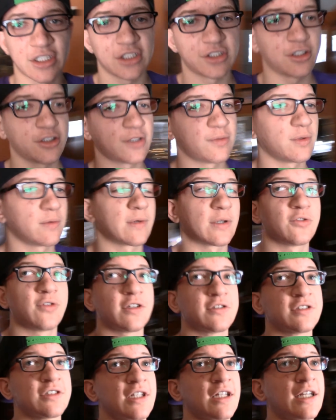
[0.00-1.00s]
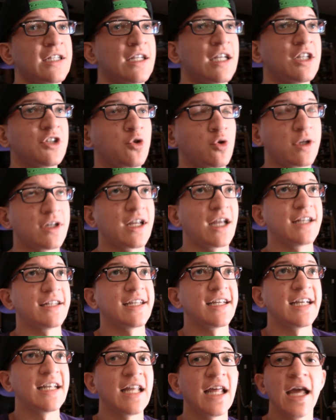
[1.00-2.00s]
to YouTube Rewind
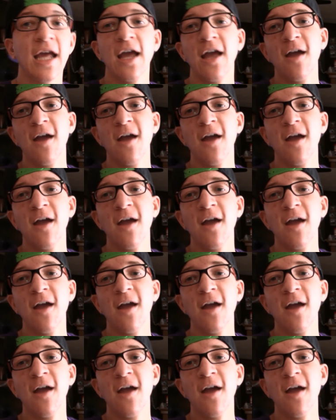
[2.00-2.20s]
2019.